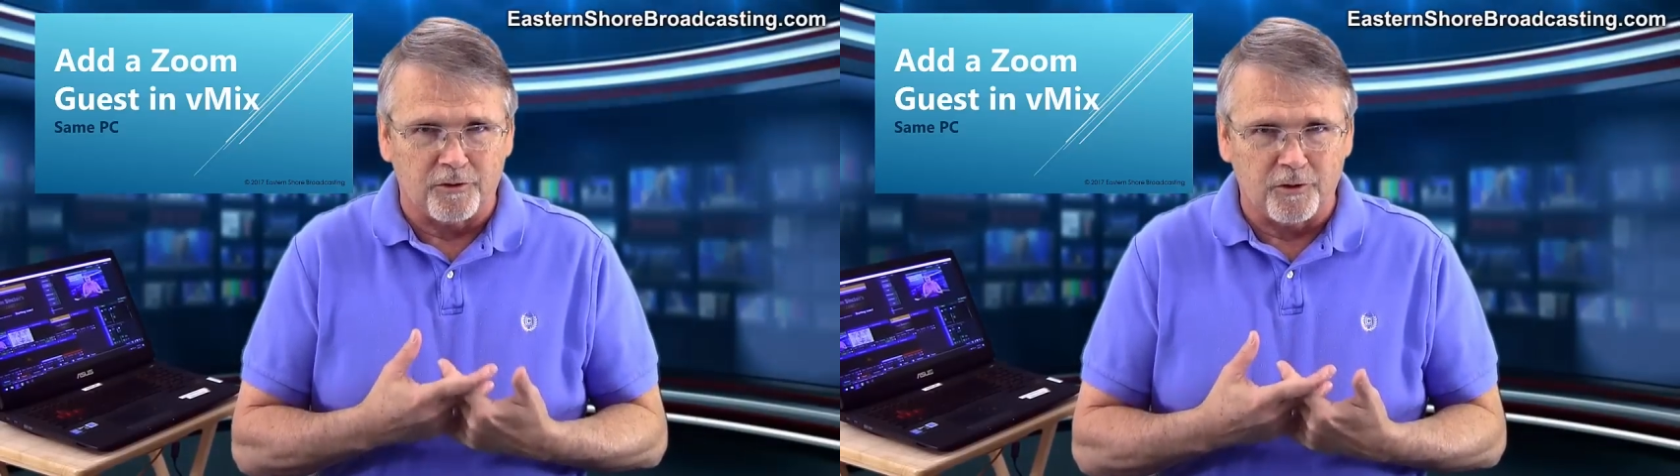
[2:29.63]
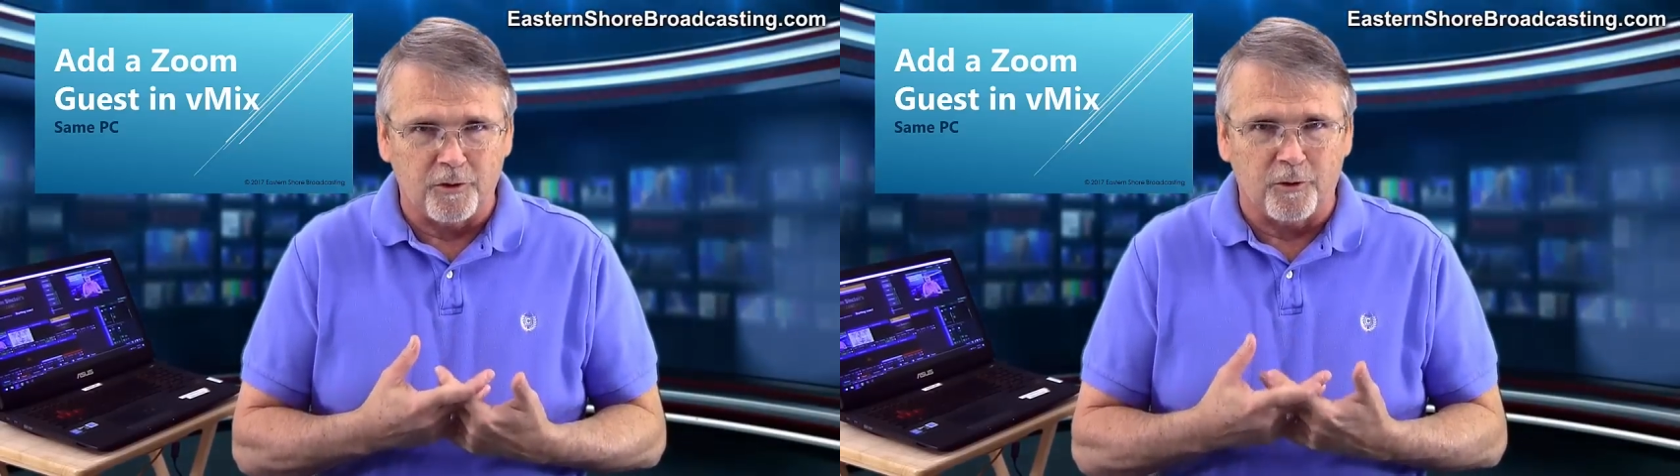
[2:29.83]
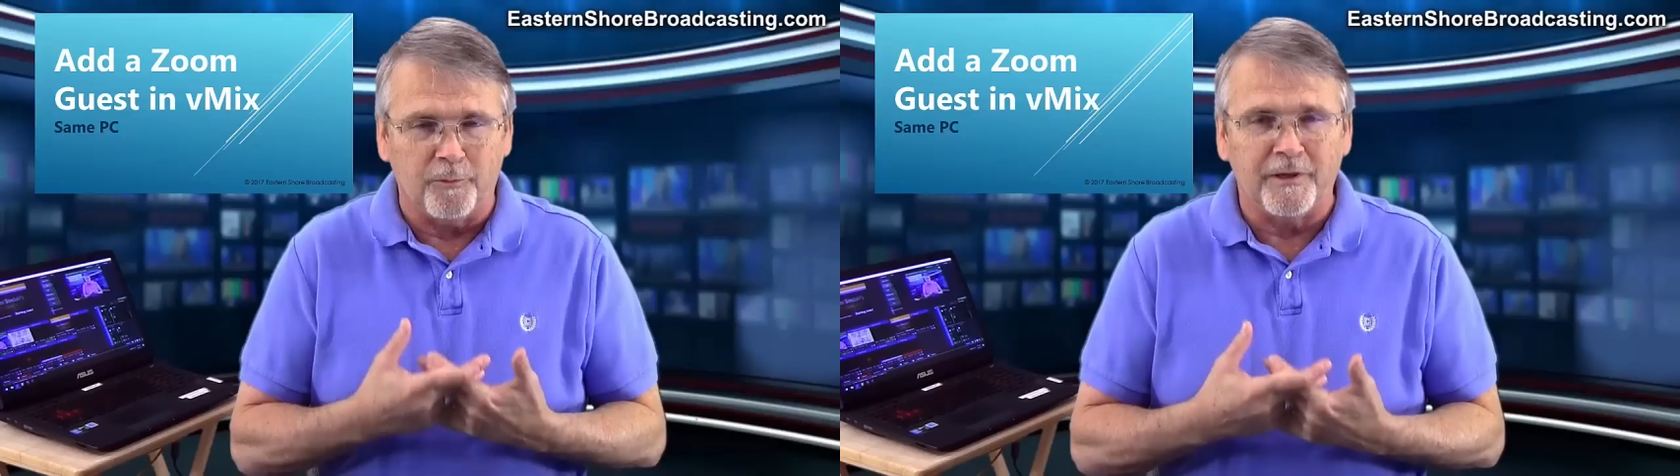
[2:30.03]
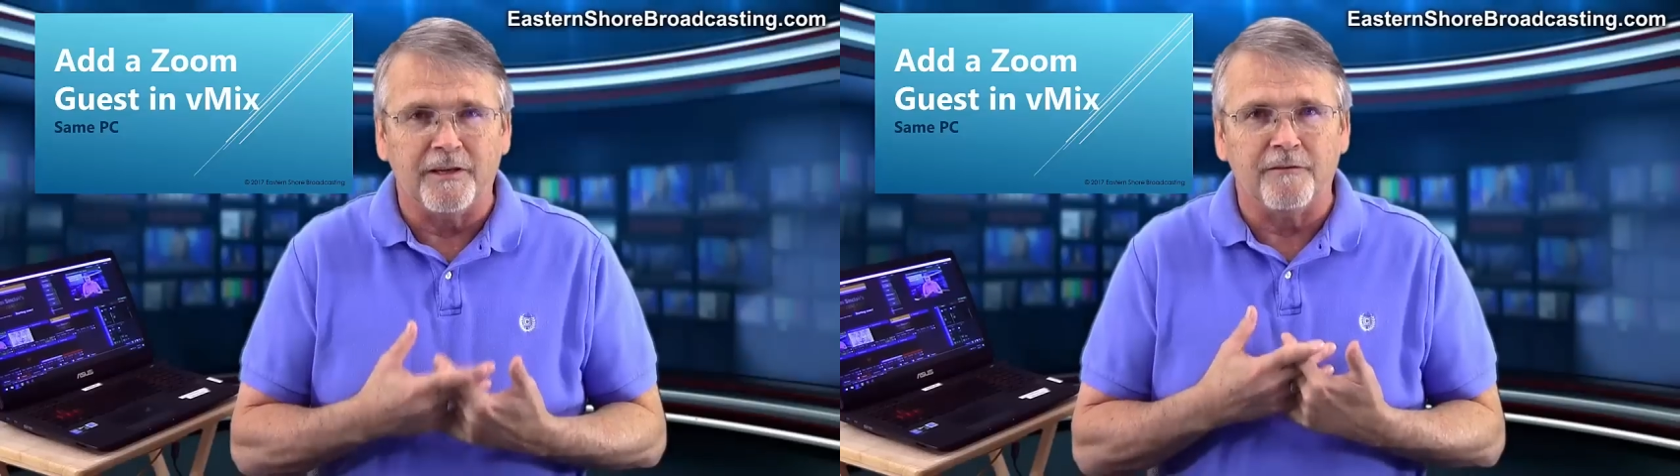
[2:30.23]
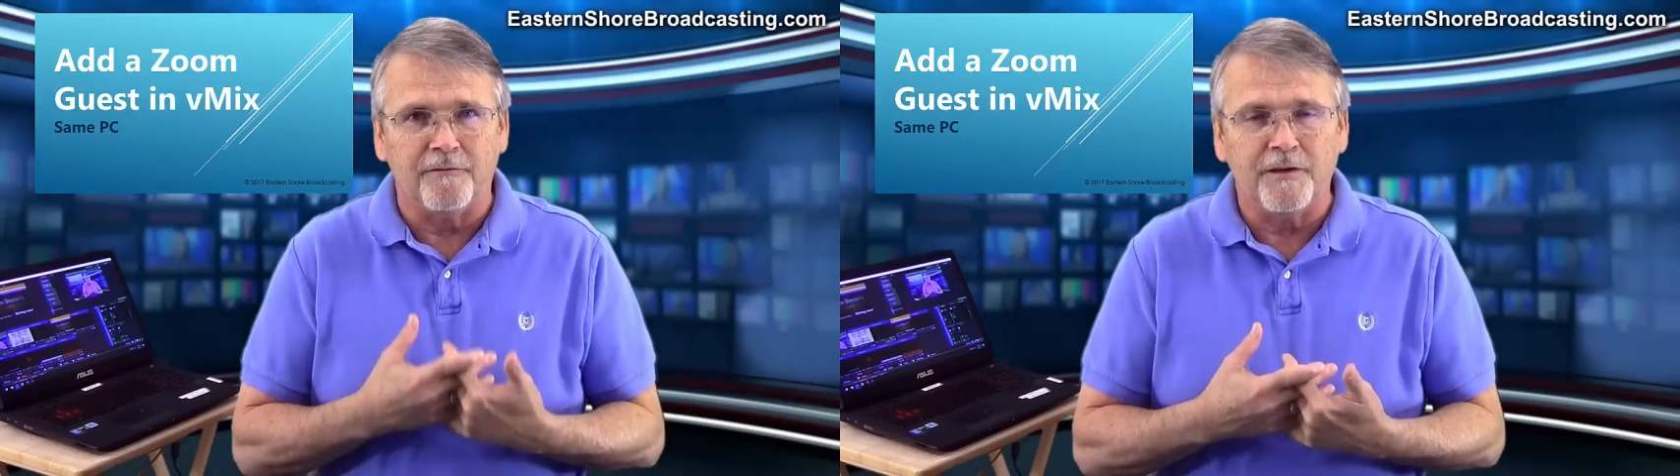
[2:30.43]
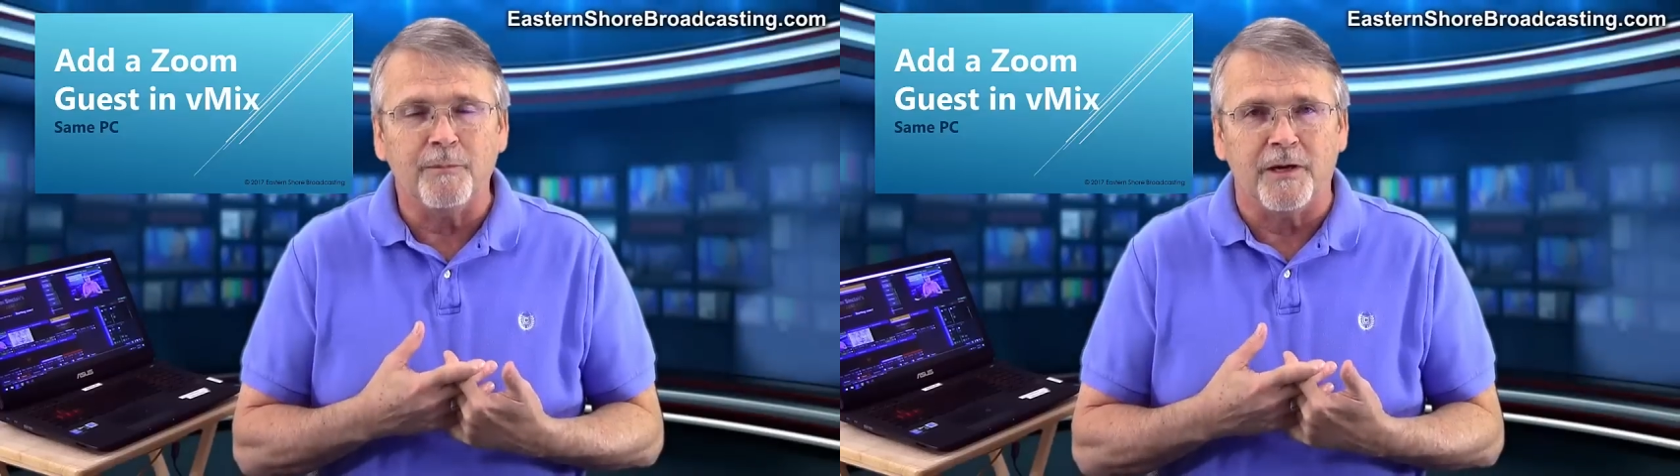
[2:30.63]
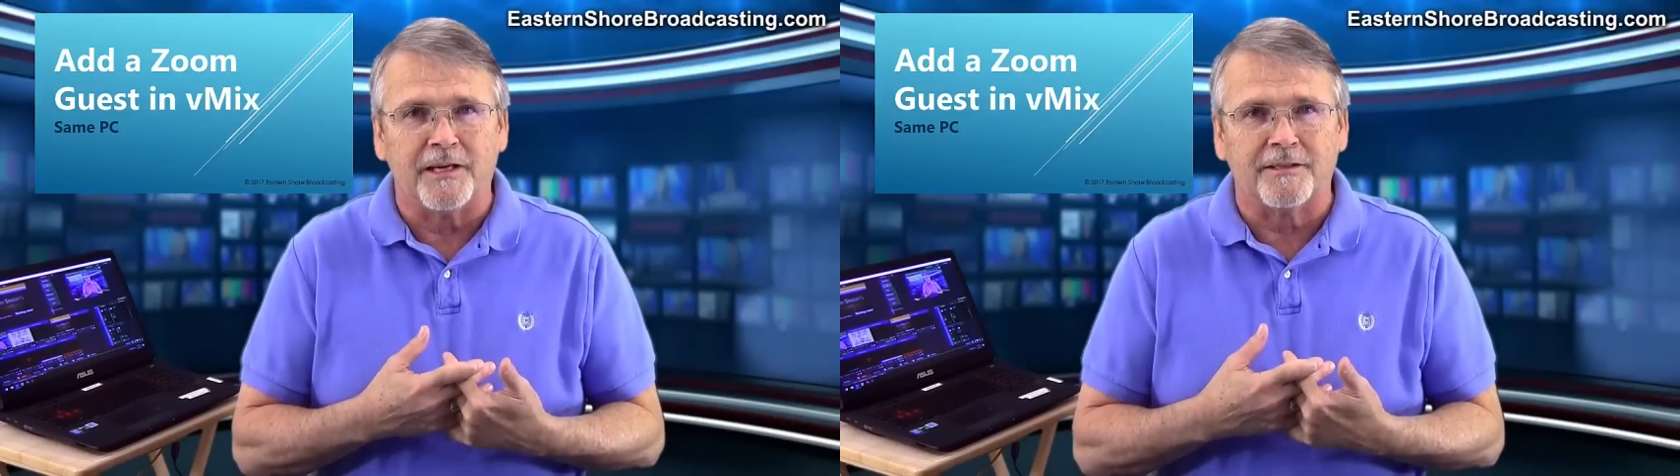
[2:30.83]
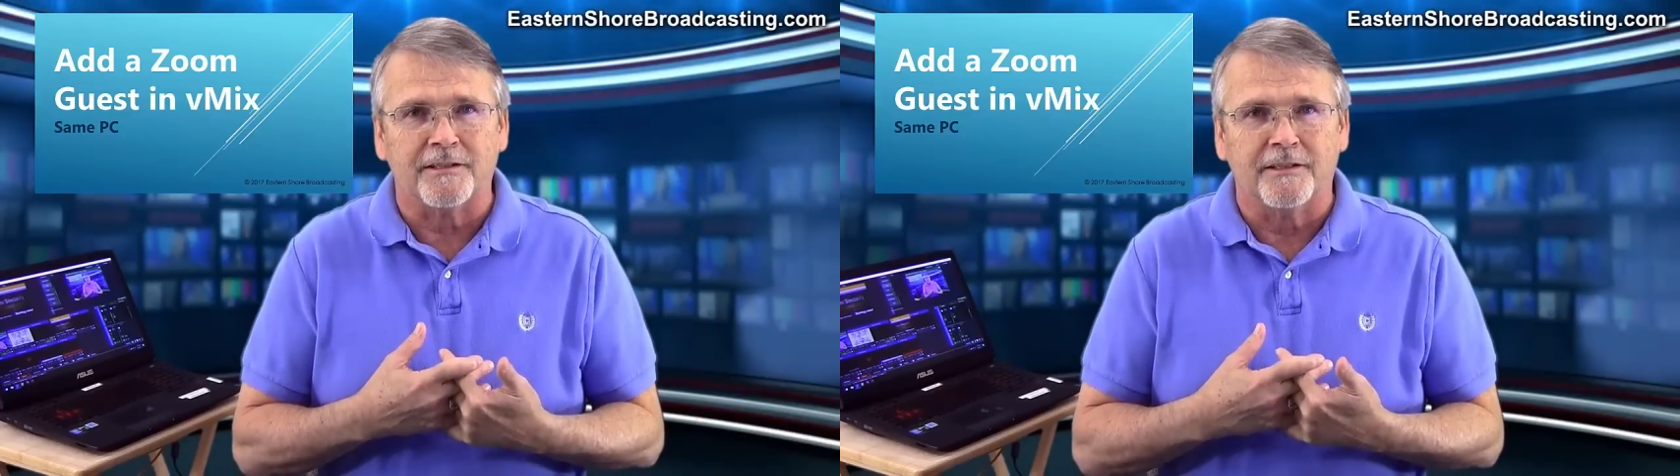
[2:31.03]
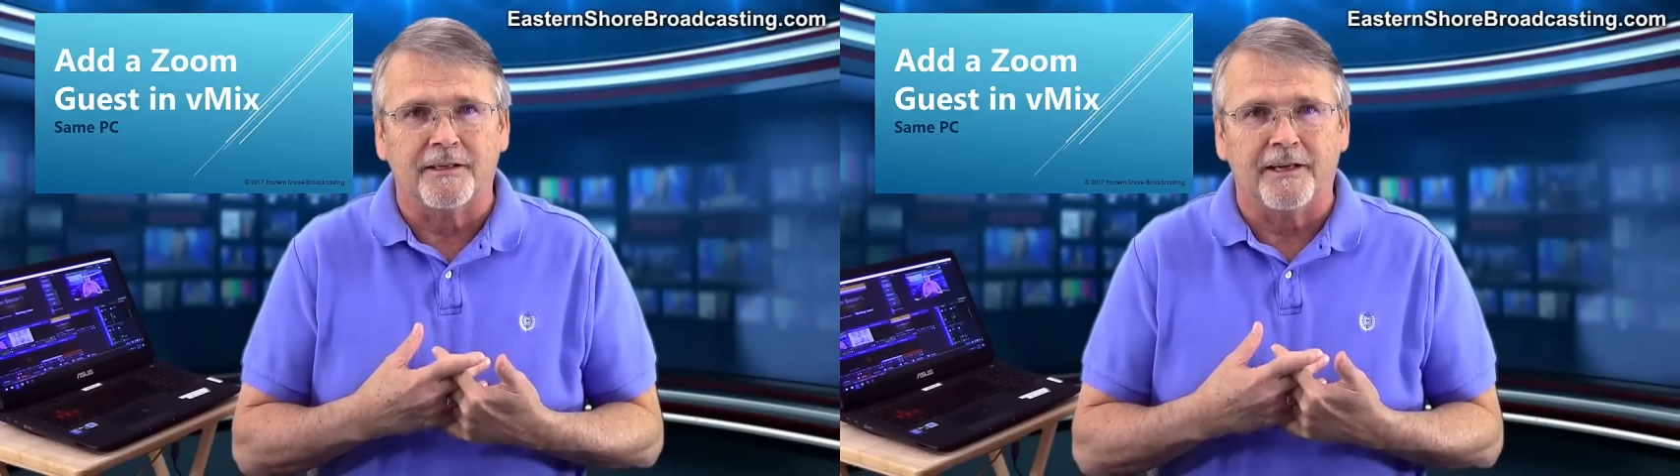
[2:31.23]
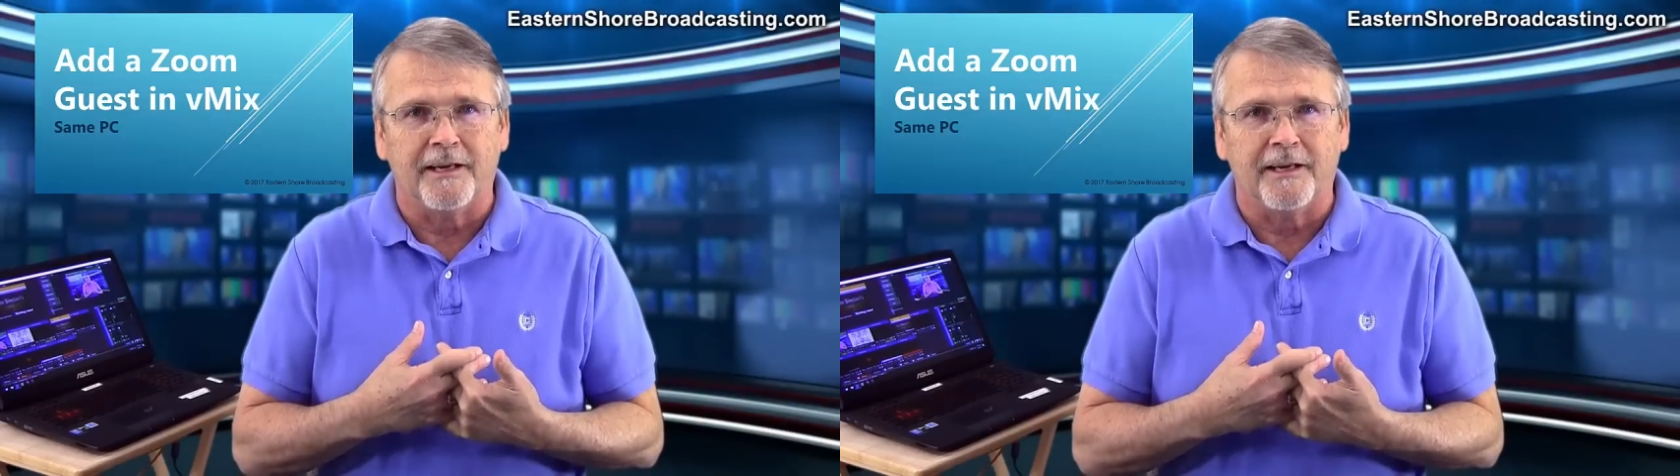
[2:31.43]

Zoom in vMix,